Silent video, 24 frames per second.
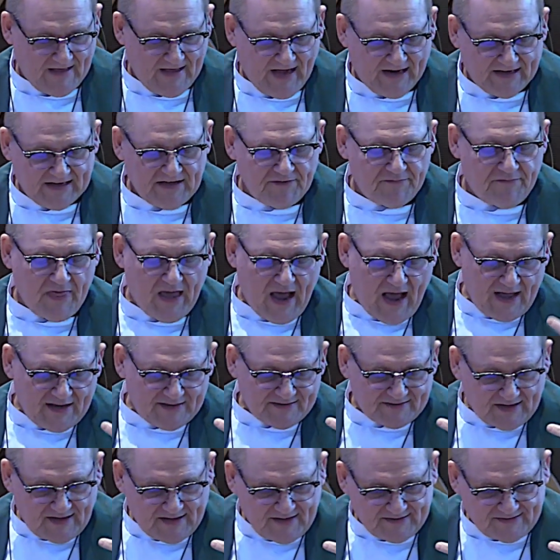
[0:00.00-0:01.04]
And if the
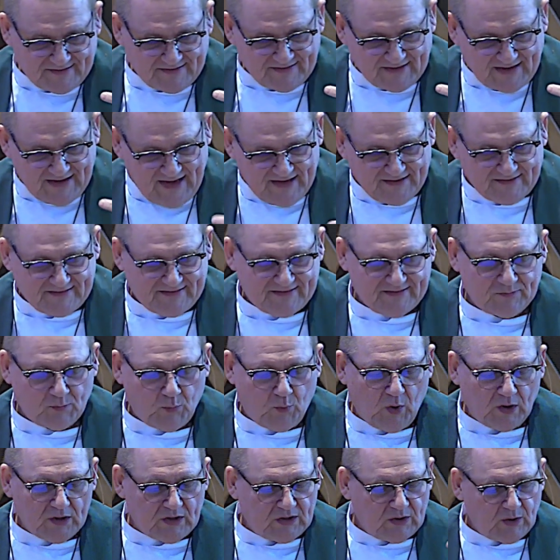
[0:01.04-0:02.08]
answer is yes,
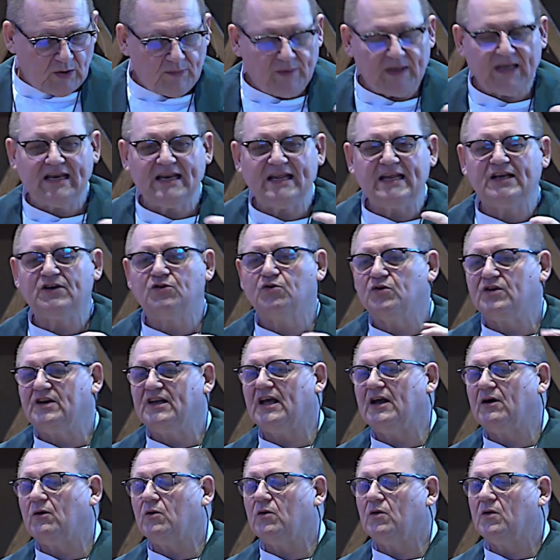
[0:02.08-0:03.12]
what do we need to
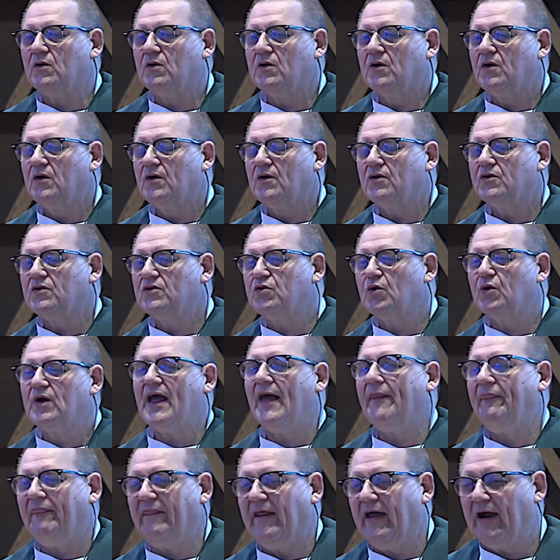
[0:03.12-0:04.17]
do to
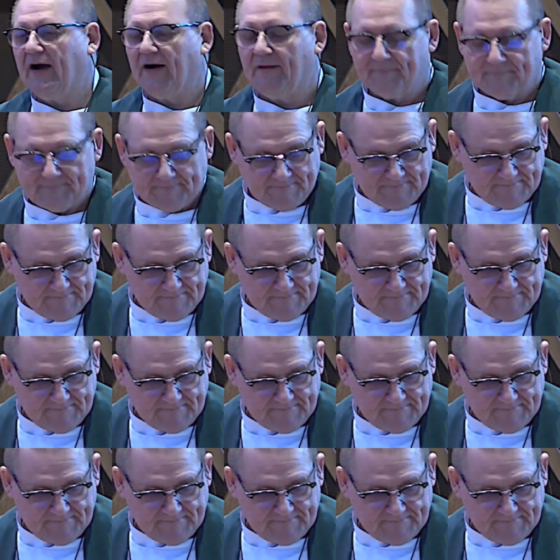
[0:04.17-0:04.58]
get there?